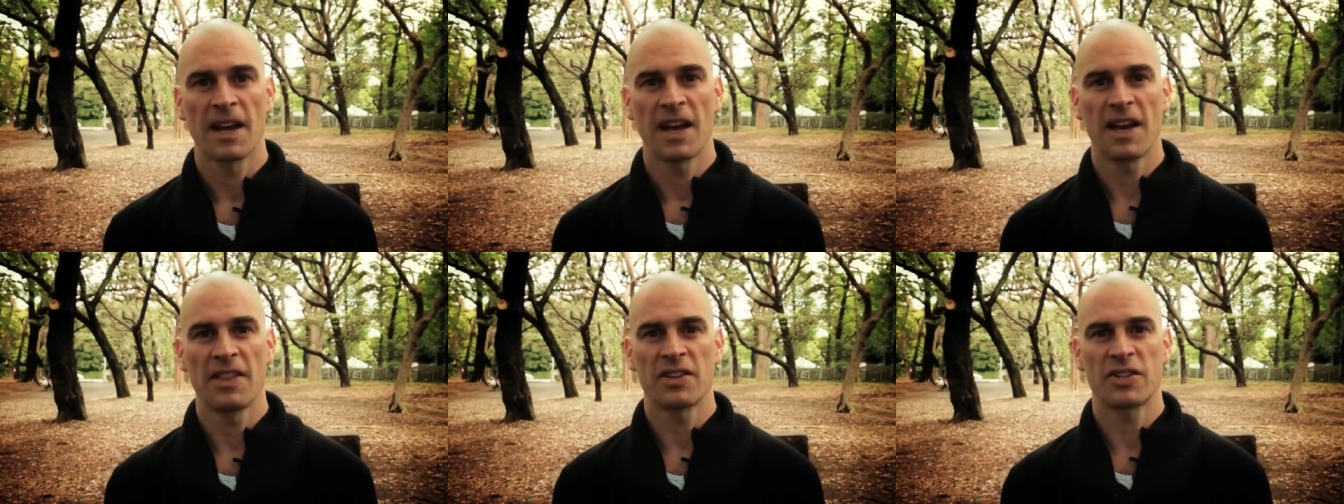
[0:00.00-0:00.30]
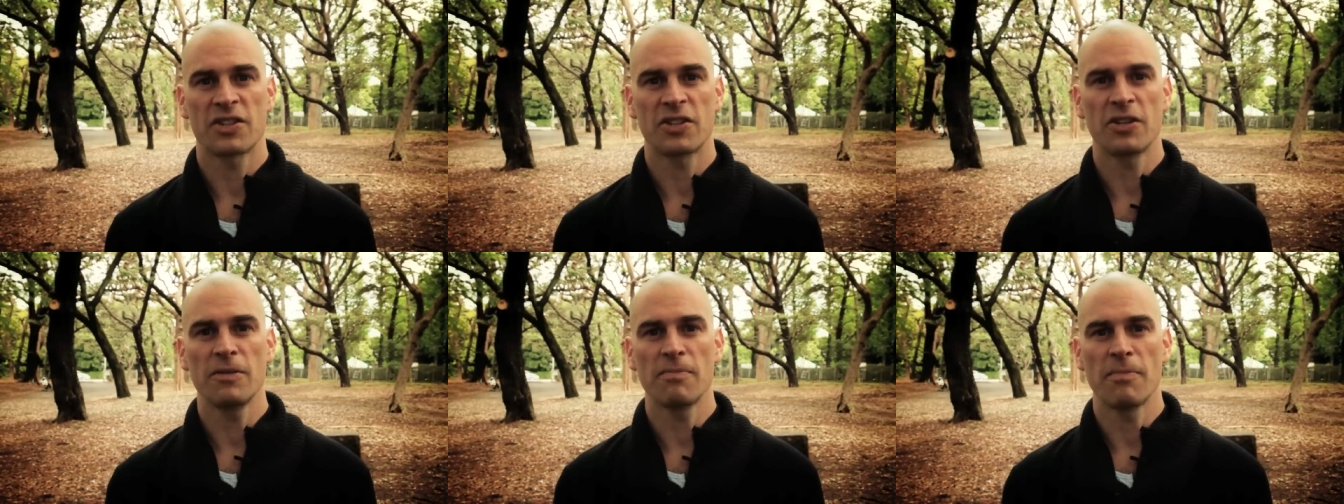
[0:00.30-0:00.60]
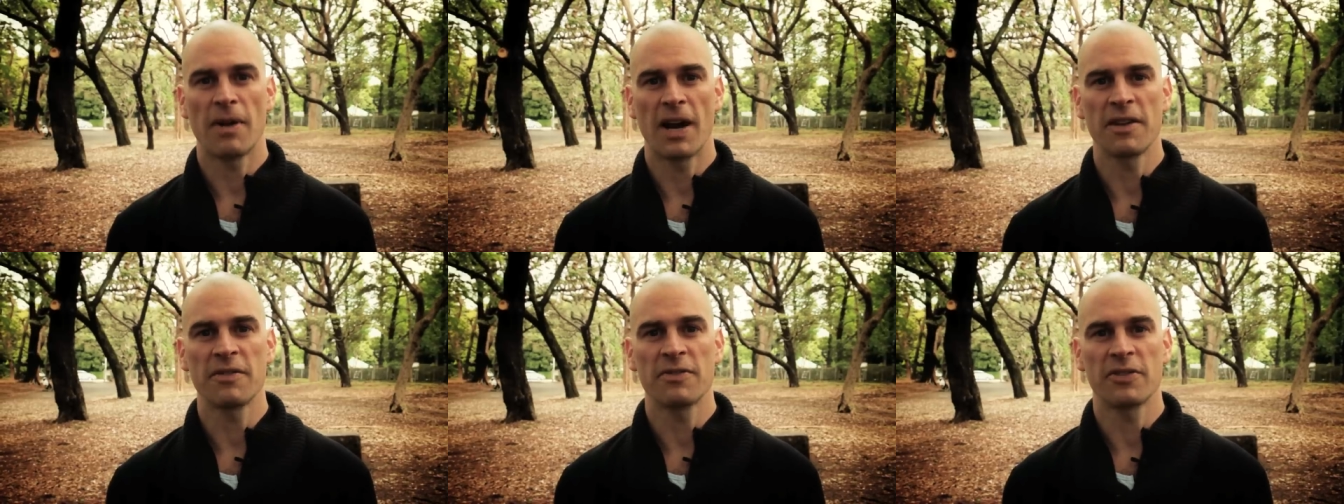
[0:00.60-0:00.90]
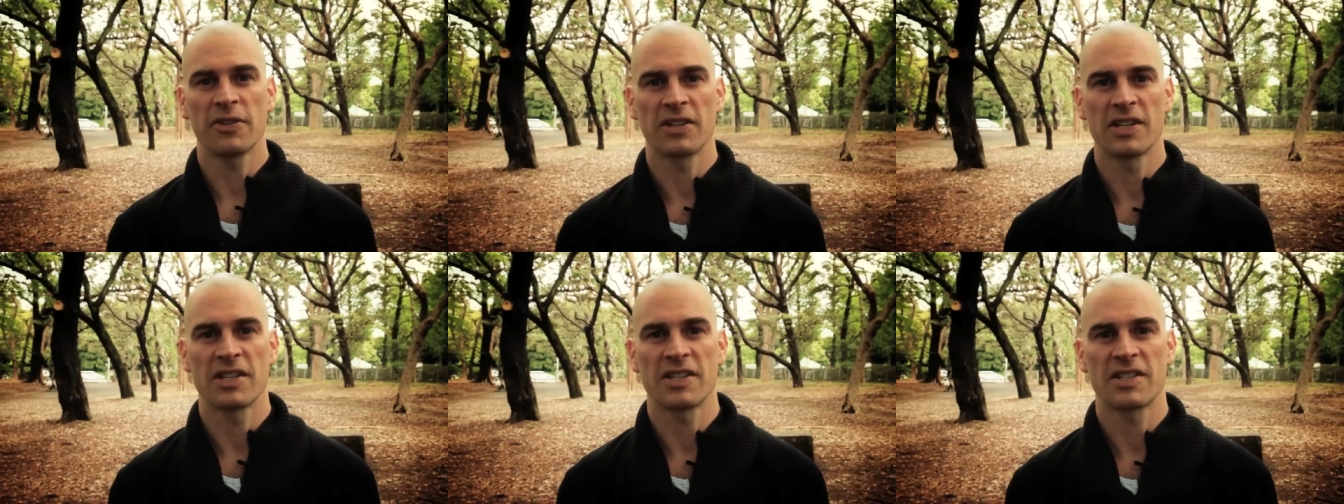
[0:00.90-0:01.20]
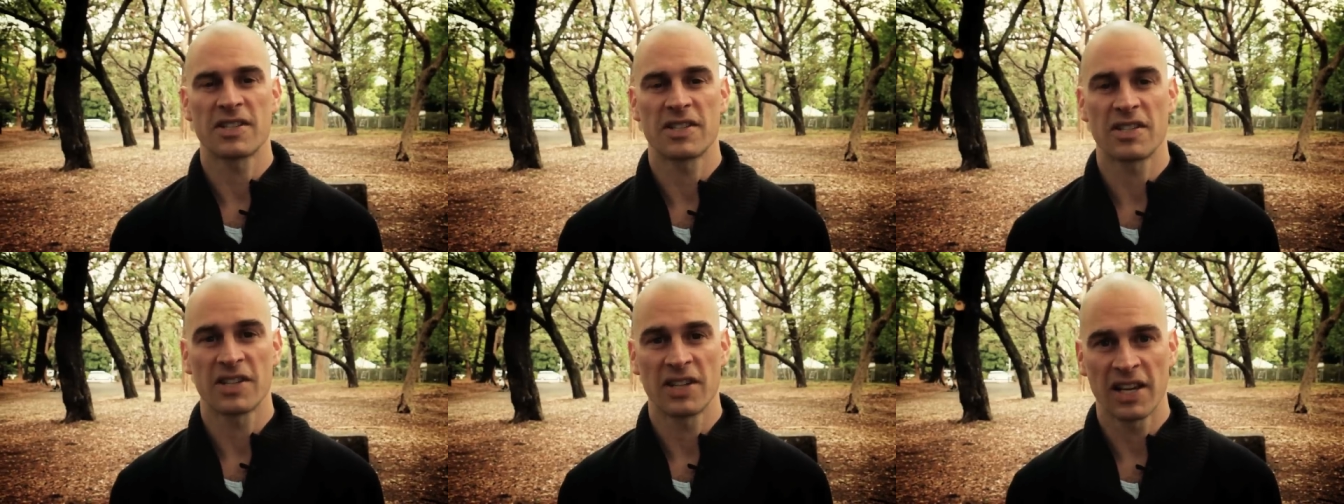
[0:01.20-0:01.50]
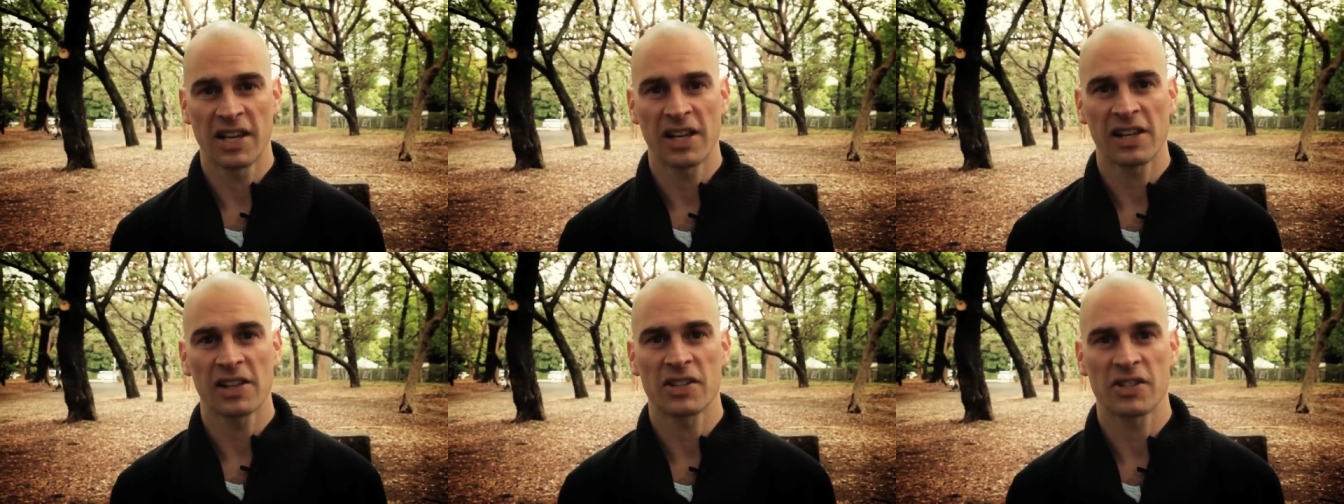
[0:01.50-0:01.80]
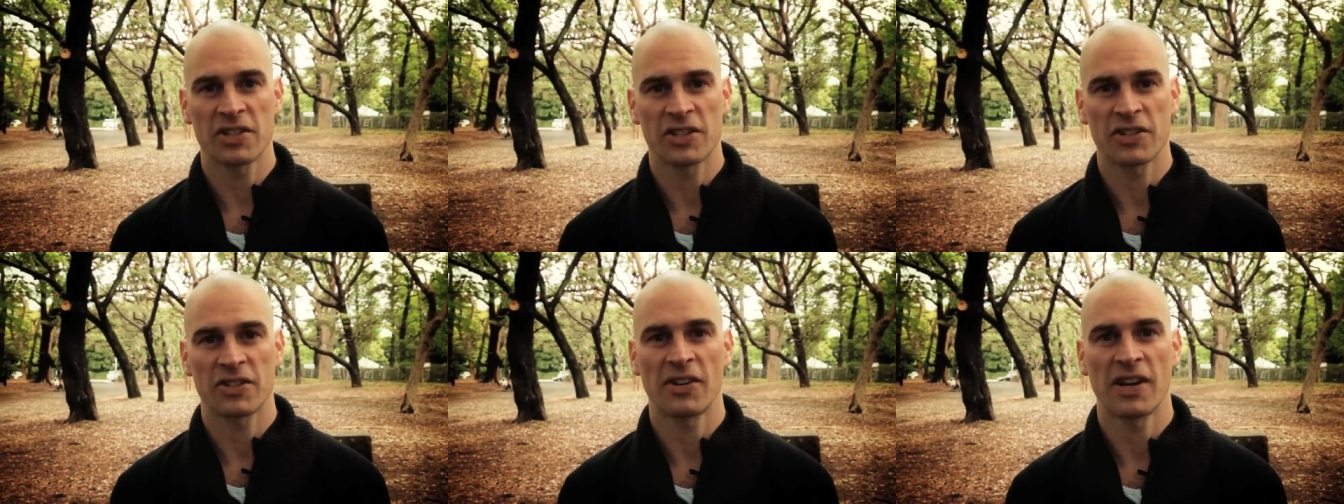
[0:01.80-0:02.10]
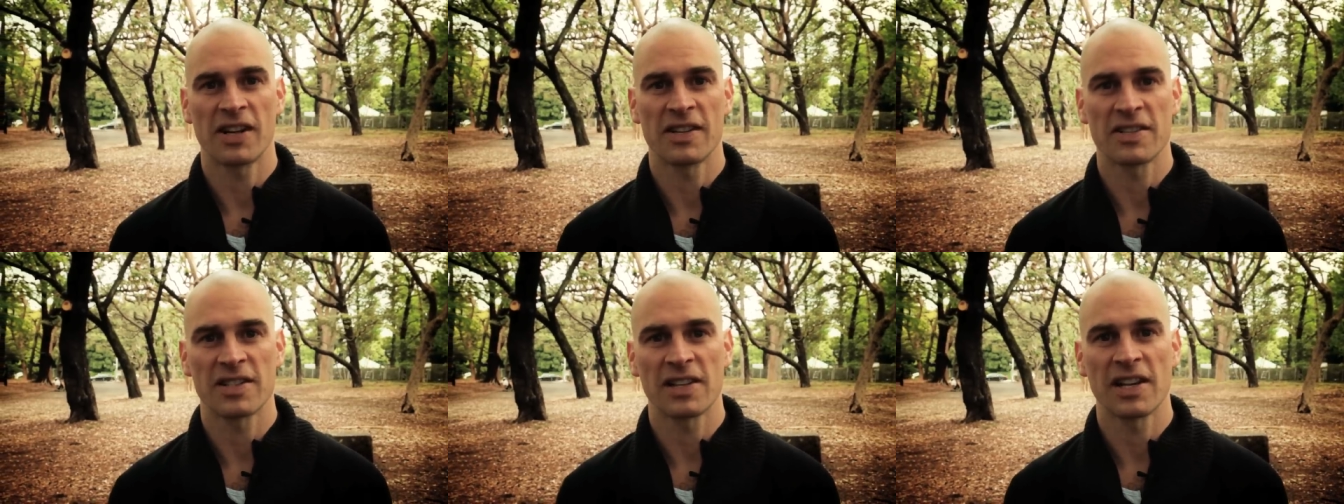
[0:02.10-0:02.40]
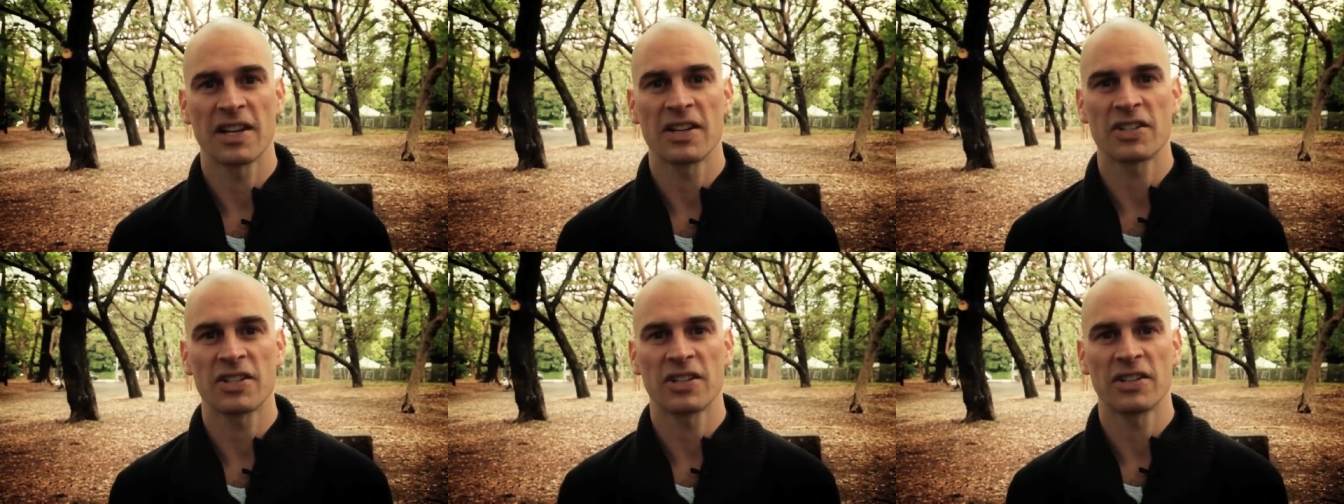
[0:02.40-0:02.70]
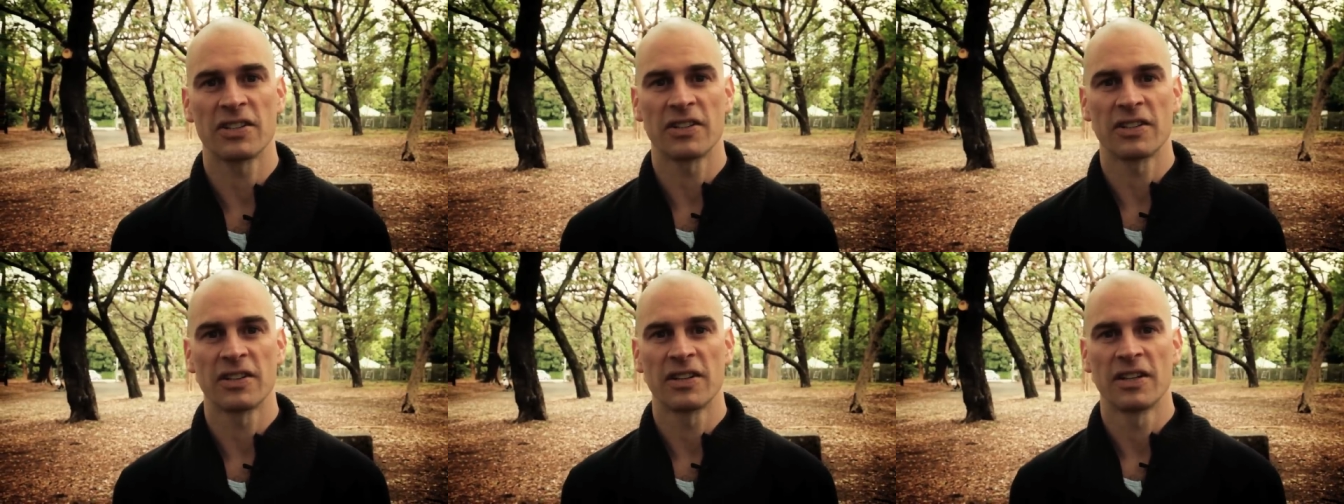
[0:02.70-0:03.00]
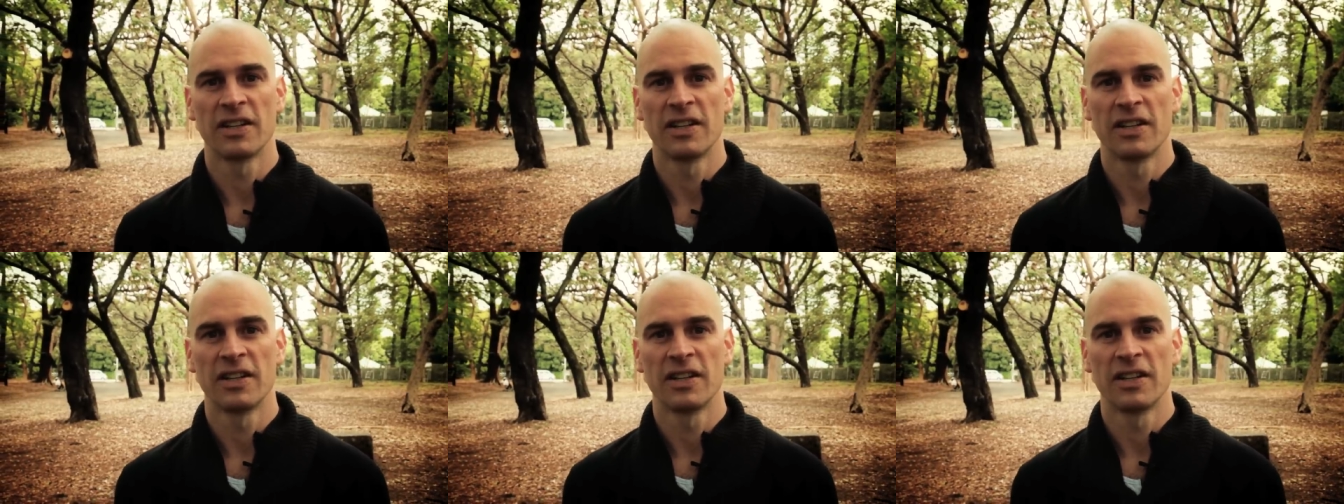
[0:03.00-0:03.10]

And the term mindfulness is an English translation